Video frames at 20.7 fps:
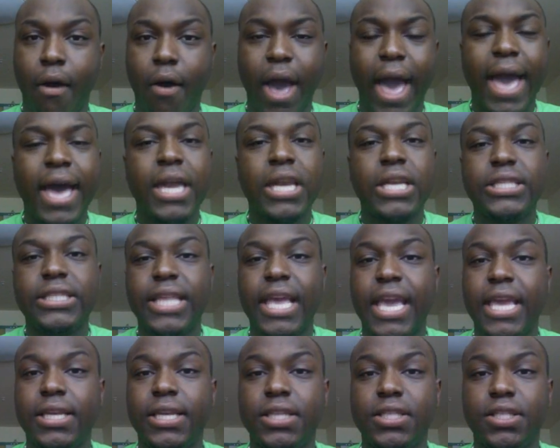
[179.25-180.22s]
I
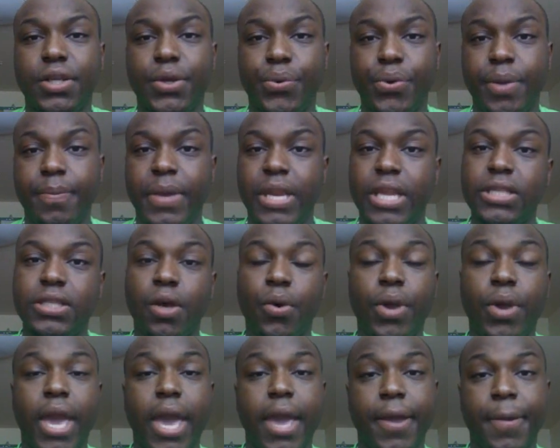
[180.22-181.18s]
understand disagreement, it's
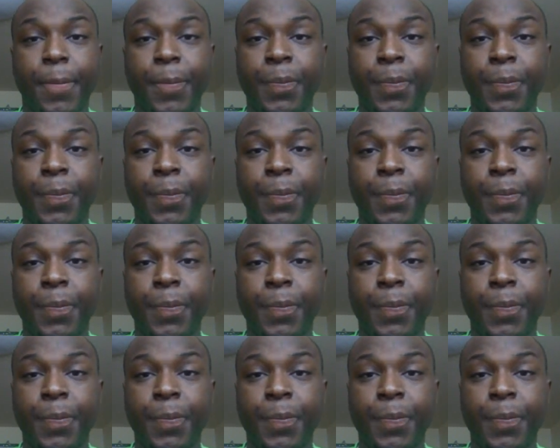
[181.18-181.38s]
okay.